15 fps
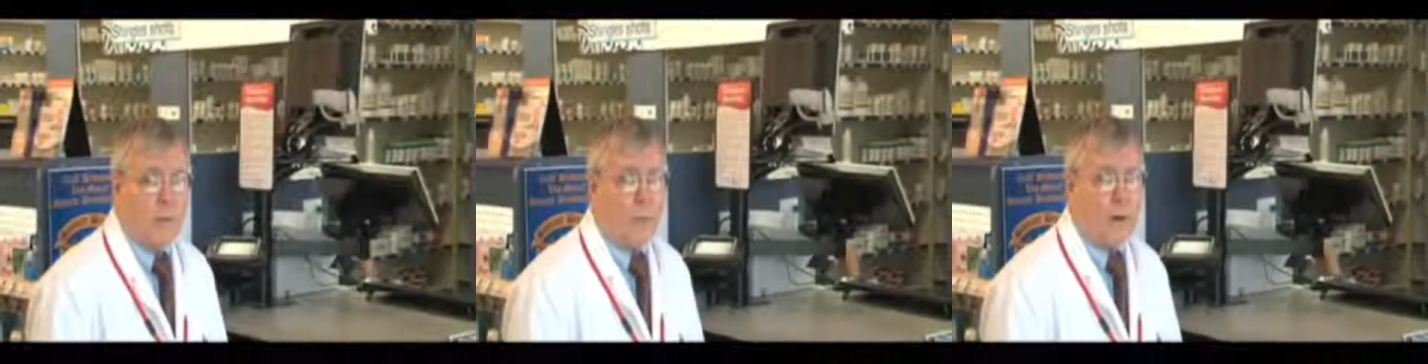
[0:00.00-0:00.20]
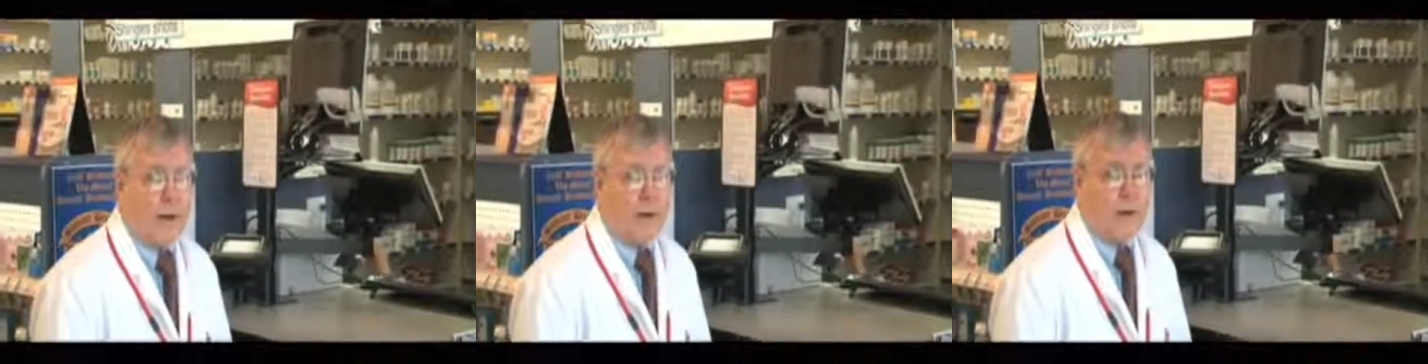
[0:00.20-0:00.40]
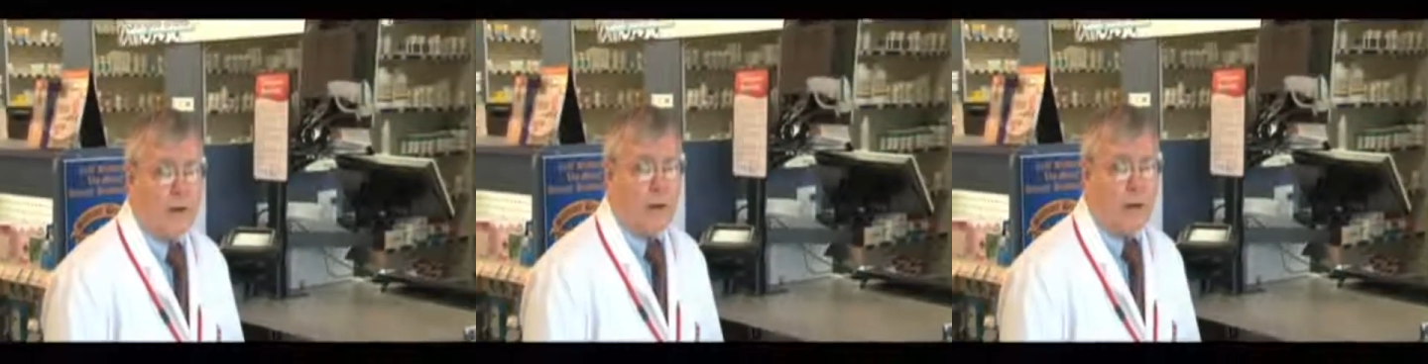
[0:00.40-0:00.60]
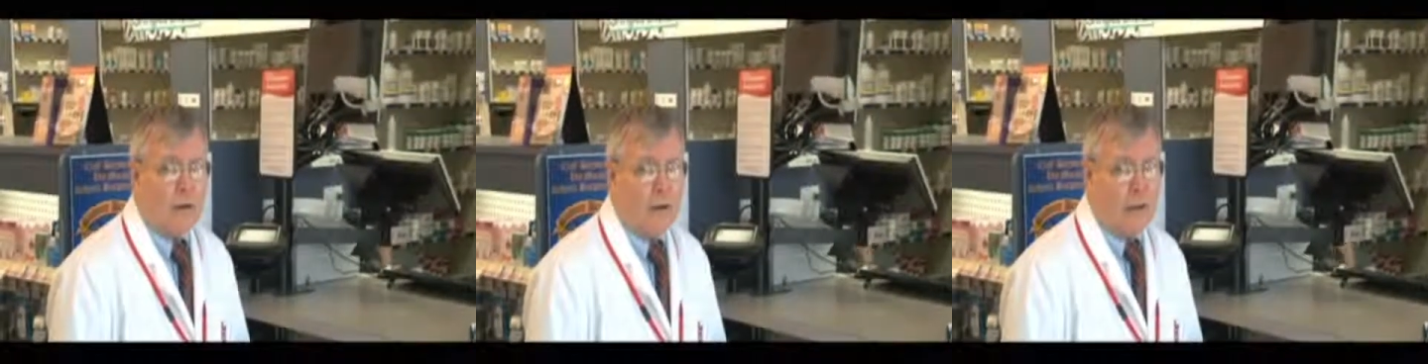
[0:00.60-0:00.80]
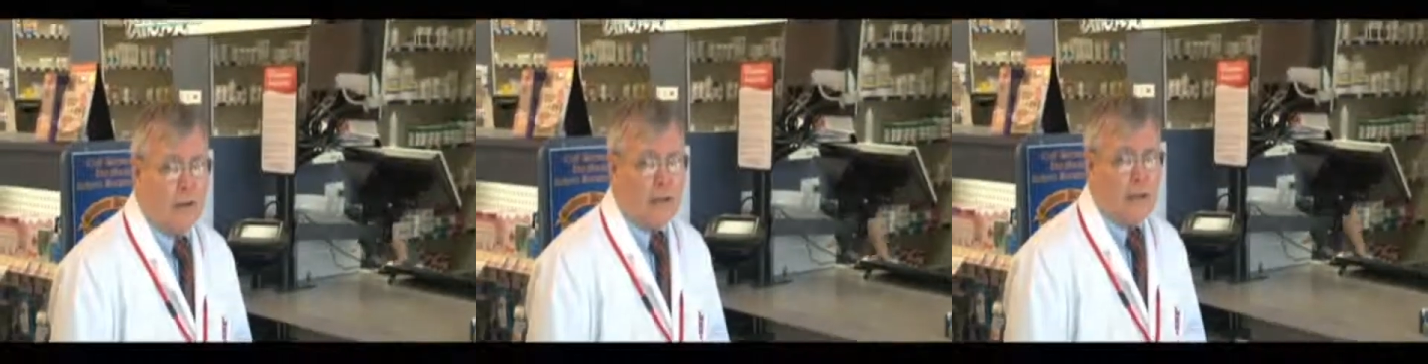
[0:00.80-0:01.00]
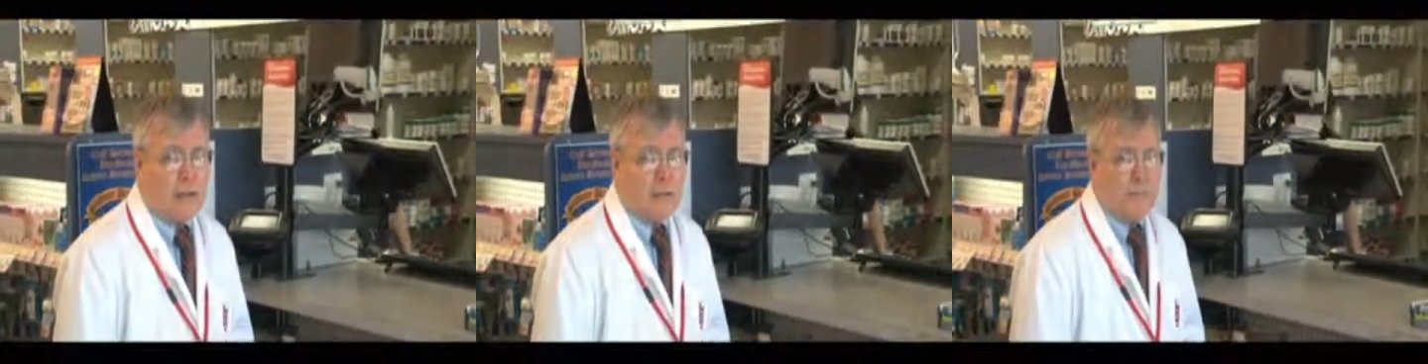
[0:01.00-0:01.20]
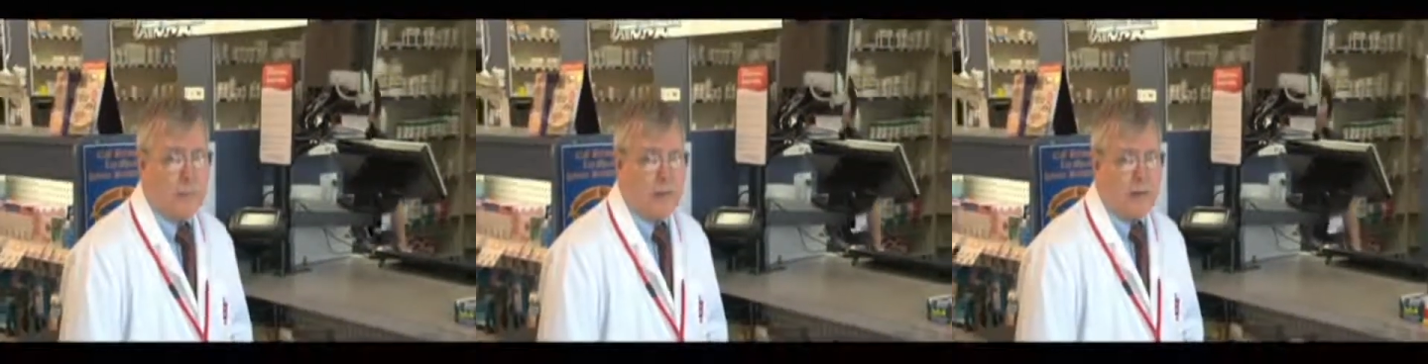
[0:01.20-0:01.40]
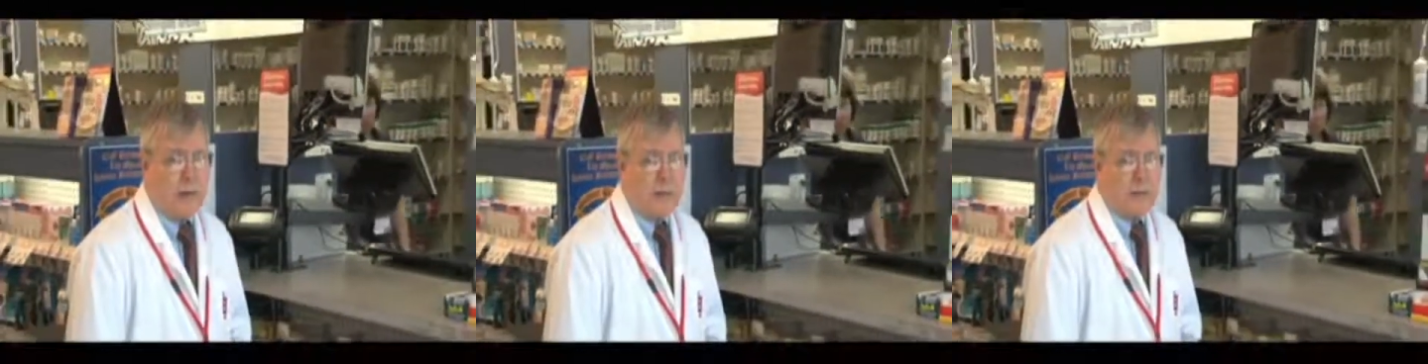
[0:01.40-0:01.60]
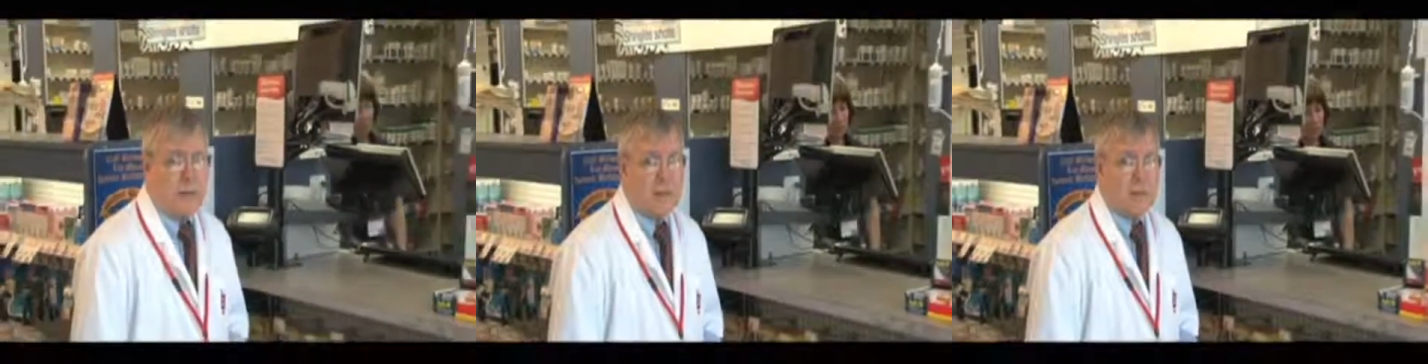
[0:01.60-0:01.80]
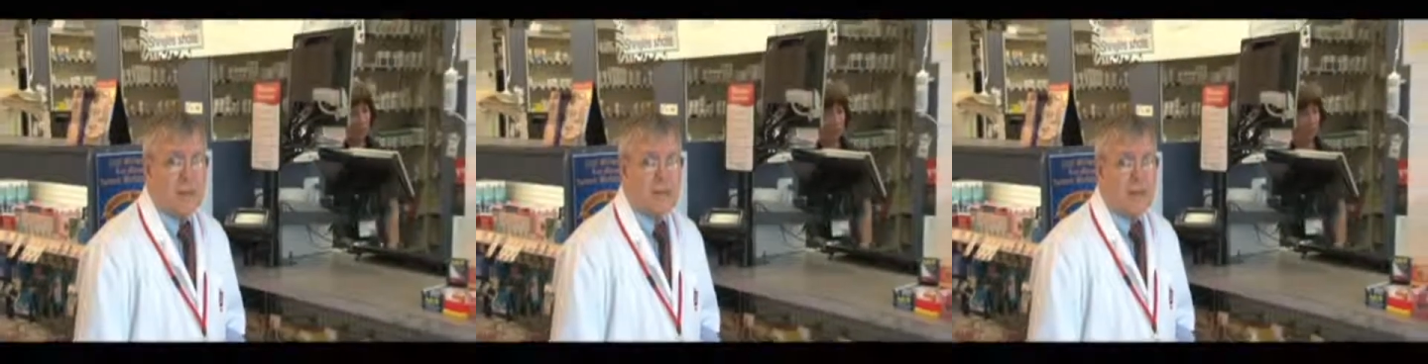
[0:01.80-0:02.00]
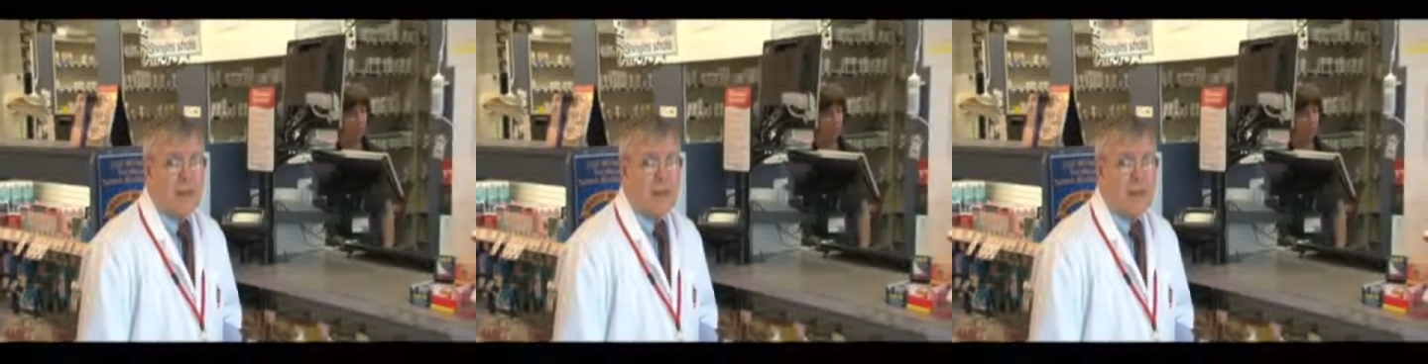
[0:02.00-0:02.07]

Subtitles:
quite long experience